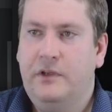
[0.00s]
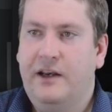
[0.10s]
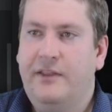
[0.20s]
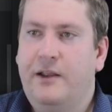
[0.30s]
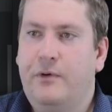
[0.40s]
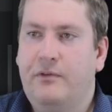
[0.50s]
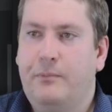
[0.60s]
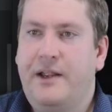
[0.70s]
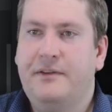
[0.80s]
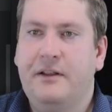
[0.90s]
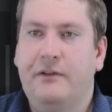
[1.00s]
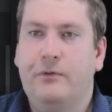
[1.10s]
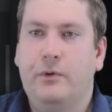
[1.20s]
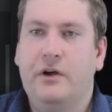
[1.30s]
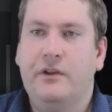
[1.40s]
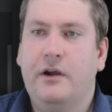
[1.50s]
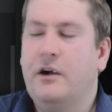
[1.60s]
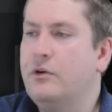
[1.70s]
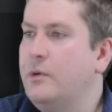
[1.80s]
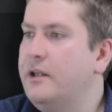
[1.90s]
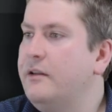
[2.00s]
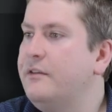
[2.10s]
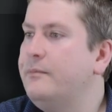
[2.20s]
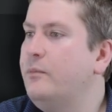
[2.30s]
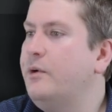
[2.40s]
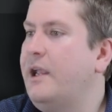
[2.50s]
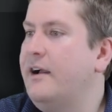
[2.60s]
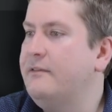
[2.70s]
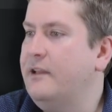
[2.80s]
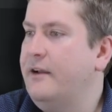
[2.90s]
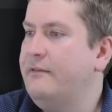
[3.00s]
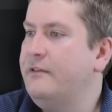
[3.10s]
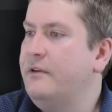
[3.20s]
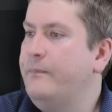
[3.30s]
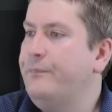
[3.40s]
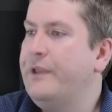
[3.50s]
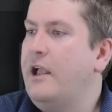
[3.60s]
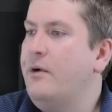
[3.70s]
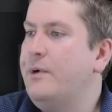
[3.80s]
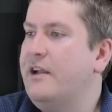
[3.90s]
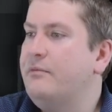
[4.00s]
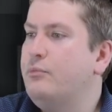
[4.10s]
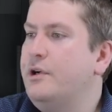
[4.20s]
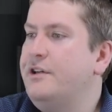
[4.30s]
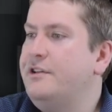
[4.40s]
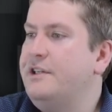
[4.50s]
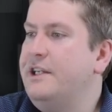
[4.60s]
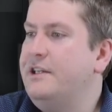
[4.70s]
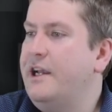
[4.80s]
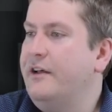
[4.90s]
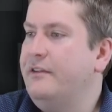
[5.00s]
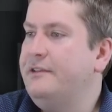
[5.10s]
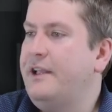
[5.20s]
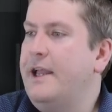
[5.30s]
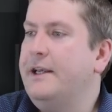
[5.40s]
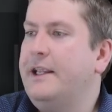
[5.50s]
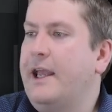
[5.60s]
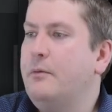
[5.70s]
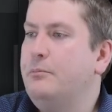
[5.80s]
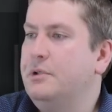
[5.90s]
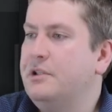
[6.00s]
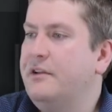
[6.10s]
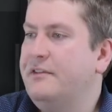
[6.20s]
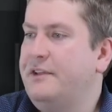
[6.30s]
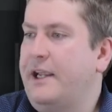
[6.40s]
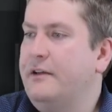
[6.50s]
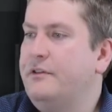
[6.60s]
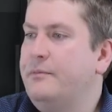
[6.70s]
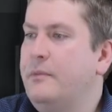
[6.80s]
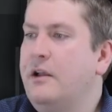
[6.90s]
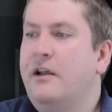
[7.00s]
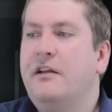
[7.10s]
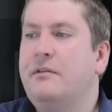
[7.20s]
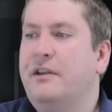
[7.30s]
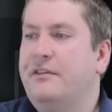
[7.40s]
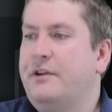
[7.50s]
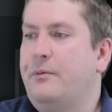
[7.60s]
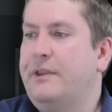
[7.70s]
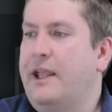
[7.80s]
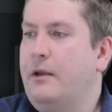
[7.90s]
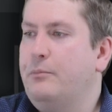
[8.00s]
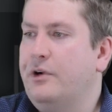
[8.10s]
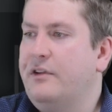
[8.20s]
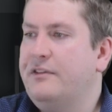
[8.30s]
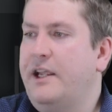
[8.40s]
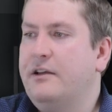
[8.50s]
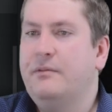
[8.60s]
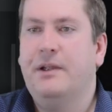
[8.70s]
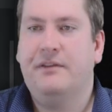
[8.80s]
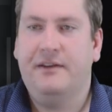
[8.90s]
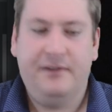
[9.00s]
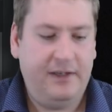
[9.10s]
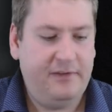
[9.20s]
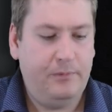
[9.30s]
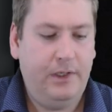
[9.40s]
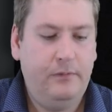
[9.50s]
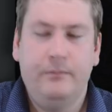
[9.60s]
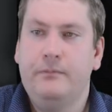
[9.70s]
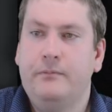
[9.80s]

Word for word: And I think we've basically through all the hard ones. What do we have left? We have print details and get book state. So I'm going to start with get book state, because that's an easy one.